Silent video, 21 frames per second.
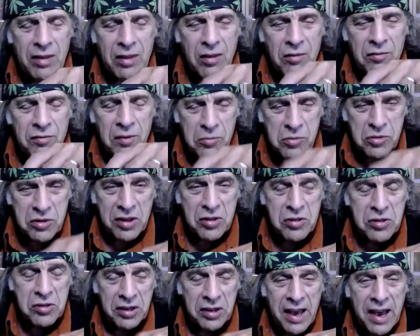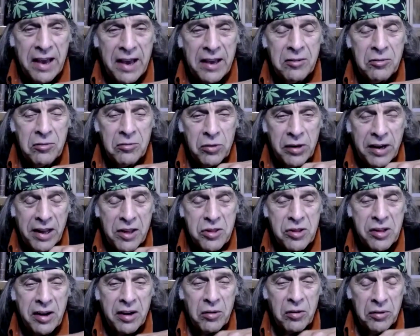from 69 when I
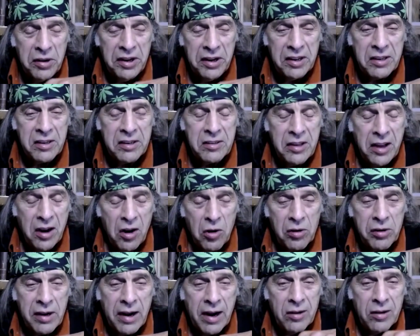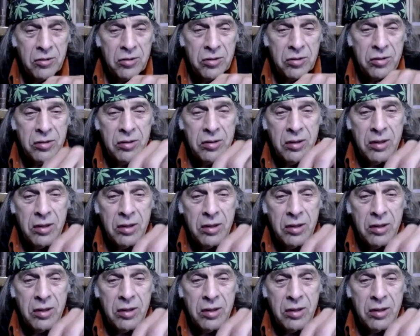started reading tarot cards.